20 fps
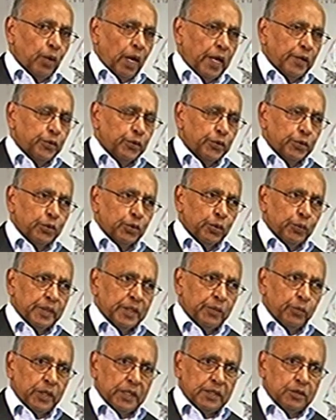i don't know
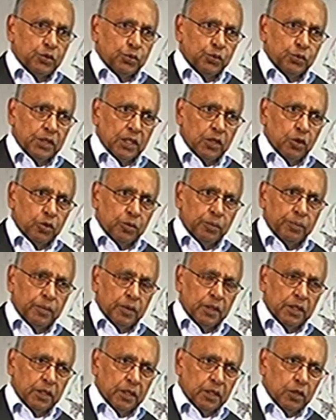whether we do the lub
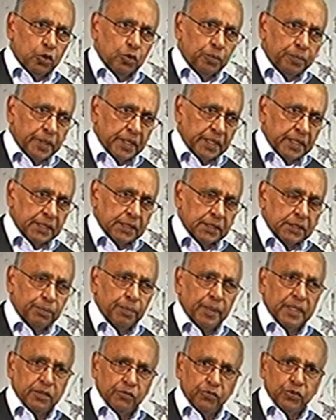lubricant
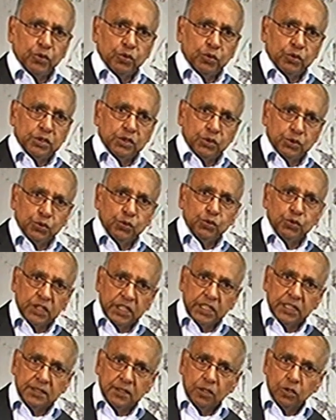but if you do
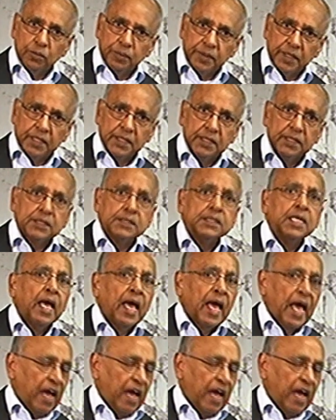need the lubricant